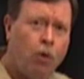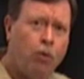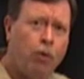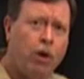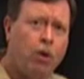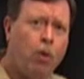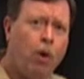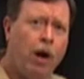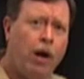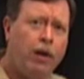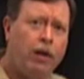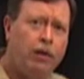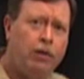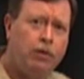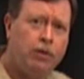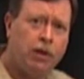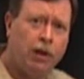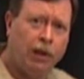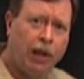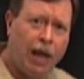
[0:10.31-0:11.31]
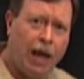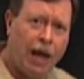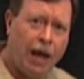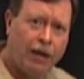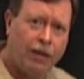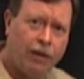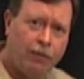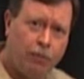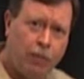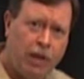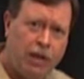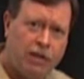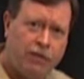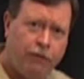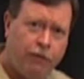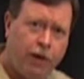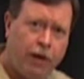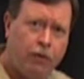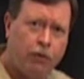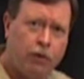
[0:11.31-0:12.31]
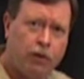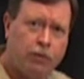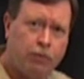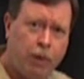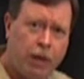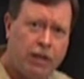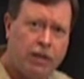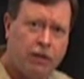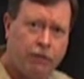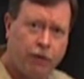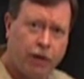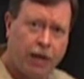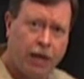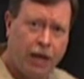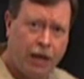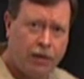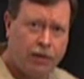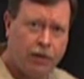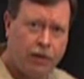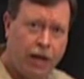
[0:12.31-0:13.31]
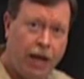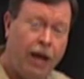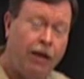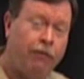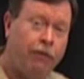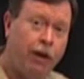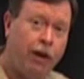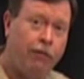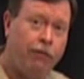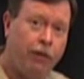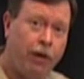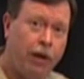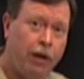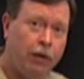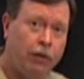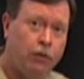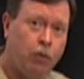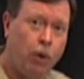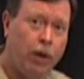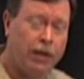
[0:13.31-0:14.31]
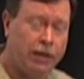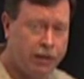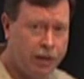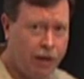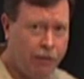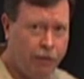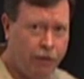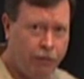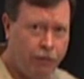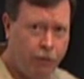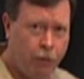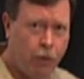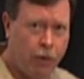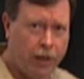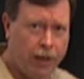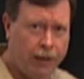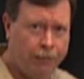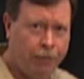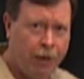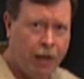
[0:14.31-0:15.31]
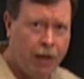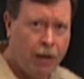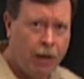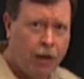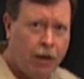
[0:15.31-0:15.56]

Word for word: We're required to use a lock that meets federal specification FFL 2740.